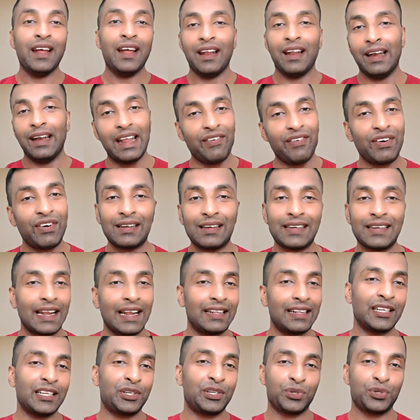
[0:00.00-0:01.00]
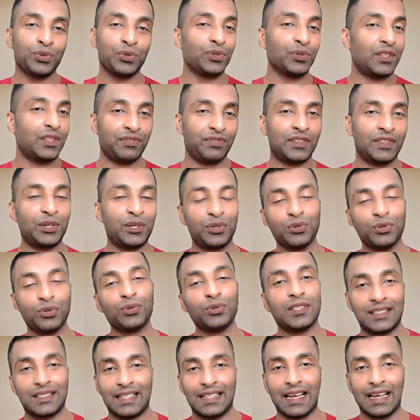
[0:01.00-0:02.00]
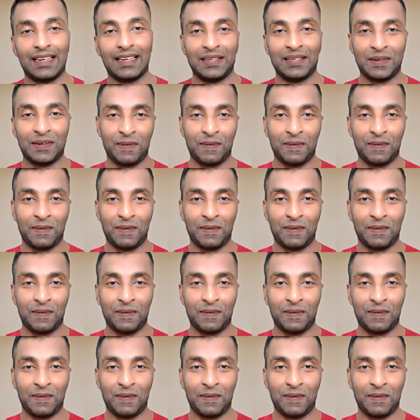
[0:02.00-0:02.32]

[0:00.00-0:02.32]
Never tell the truth if the truth is that.